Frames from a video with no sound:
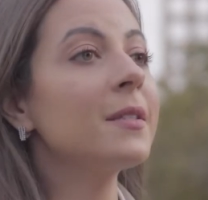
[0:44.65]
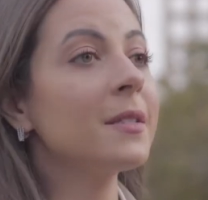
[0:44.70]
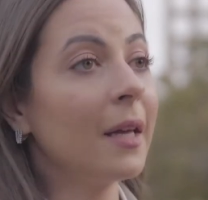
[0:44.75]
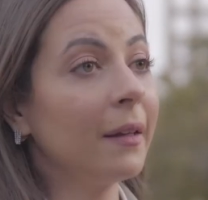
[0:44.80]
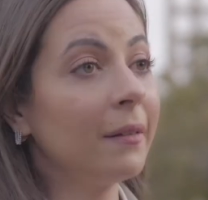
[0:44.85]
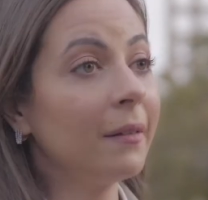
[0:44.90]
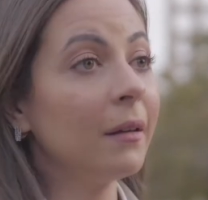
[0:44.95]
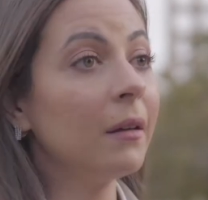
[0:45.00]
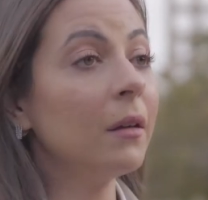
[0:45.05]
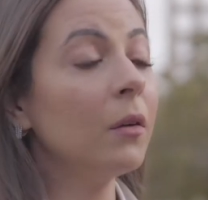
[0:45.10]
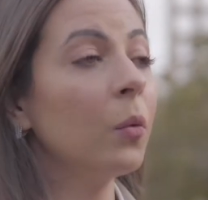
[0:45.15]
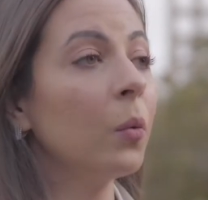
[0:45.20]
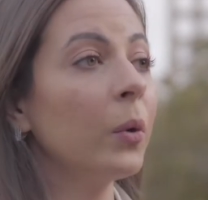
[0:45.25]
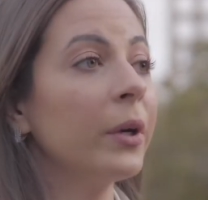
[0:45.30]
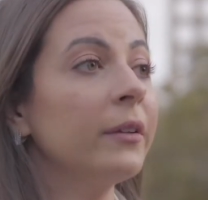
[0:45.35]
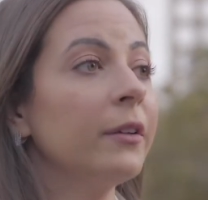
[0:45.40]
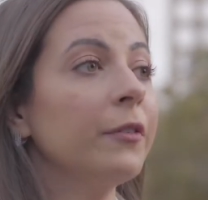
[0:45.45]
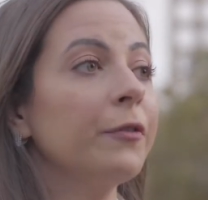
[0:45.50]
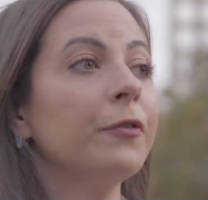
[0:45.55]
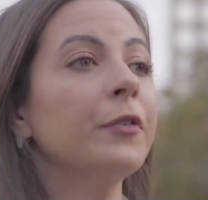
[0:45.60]
setting
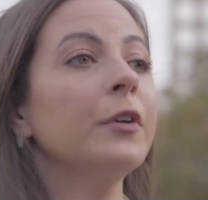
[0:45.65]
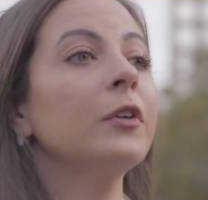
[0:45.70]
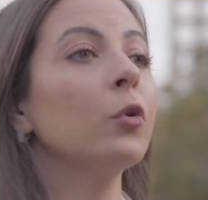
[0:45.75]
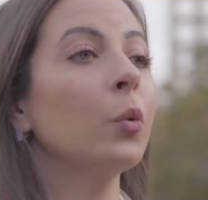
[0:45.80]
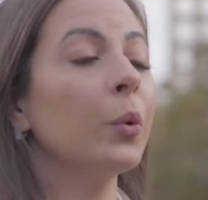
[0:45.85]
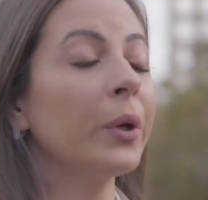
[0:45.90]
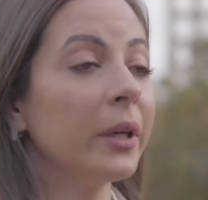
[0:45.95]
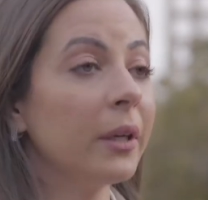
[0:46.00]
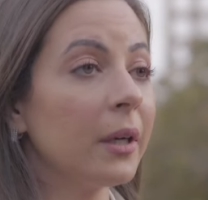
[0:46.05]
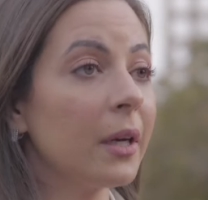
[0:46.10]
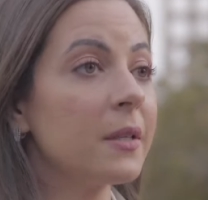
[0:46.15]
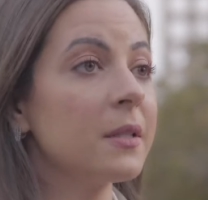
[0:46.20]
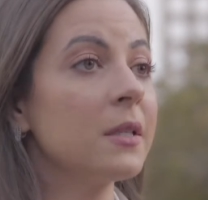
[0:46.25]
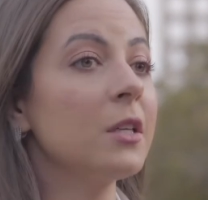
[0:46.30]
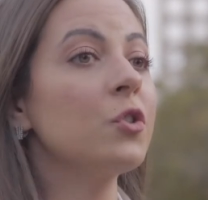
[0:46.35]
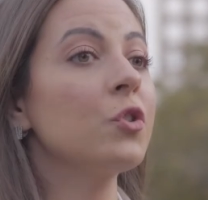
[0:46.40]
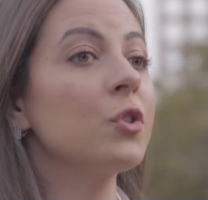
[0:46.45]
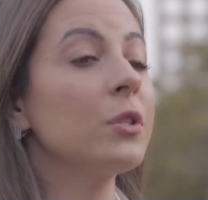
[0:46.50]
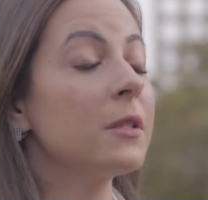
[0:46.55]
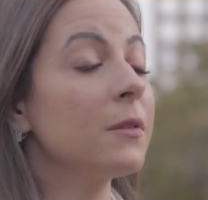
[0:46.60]
where different
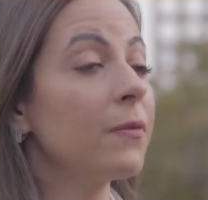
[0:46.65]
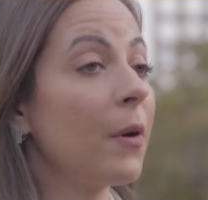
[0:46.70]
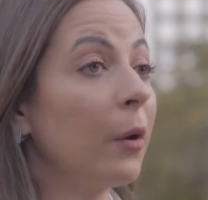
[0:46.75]
organizations,